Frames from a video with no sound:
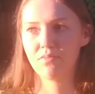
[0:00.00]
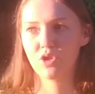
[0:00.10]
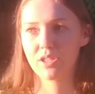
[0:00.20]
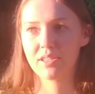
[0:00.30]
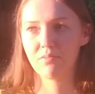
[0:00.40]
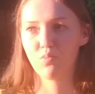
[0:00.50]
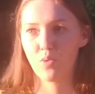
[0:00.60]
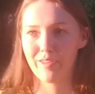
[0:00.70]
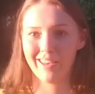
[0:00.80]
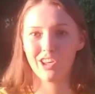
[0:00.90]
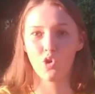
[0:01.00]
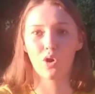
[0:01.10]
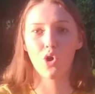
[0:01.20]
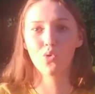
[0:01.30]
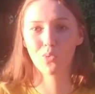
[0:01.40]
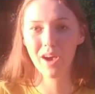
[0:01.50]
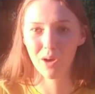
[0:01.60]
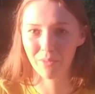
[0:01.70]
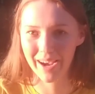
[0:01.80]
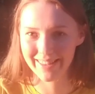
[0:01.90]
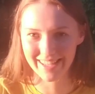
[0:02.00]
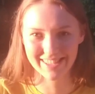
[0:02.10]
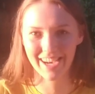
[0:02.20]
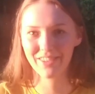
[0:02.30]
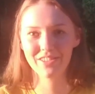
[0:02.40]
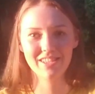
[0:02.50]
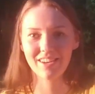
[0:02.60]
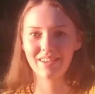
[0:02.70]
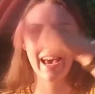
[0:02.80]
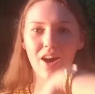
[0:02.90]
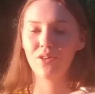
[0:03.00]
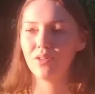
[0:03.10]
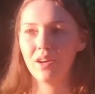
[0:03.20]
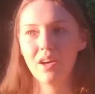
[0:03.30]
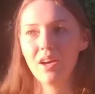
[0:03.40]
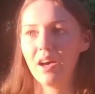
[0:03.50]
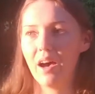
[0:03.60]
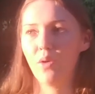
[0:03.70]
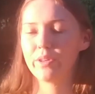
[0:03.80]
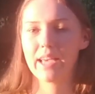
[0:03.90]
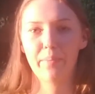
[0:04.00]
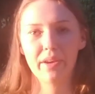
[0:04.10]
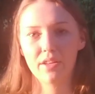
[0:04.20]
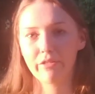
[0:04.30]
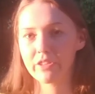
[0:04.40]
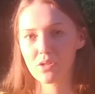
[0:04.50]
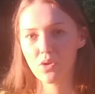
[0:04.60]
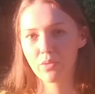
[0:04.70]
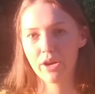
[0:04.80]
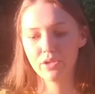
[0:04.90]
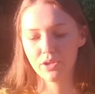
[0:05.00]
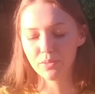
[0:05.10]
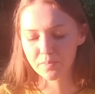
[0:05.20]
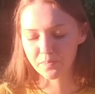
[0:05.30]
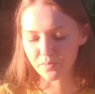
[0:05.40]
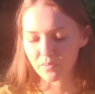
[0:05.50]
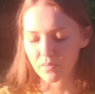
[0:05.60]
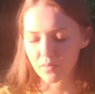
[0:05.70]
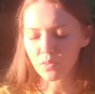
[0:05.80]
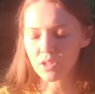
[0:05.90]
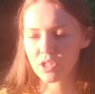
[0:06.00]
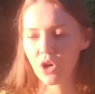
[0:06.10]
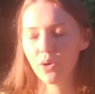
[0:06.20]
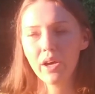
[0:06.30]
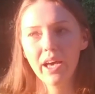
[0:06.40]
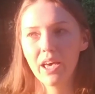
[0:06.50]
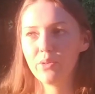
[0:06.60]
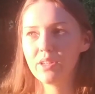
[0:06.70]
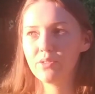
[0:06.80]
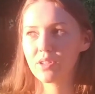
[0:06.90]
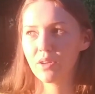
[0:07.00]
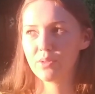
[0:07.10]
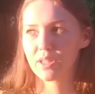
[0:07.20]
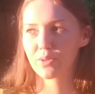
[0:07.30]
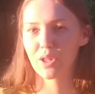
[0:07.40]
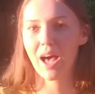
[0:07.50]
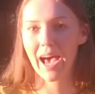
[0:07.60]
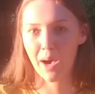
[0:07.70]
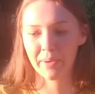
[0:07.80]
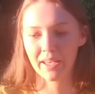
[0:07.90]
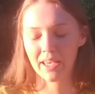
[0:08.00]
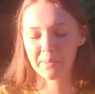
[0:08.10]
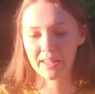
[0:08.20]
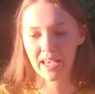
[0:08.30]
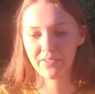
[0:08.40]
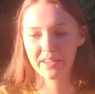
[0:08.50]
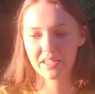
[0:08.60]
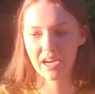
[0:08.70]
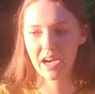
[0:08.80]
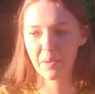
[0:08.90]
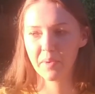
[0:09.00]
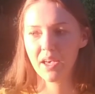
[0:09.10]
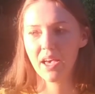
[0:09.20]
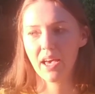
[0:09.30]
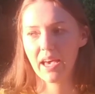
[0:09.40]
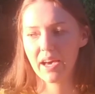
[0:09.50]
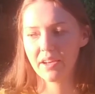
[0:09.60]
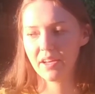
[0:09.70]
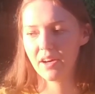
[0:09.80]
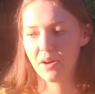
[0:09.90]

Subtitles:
just within your own realm, right? That's not even to count what's happening on the physical around you. So there was a lot happening in my life at the time, and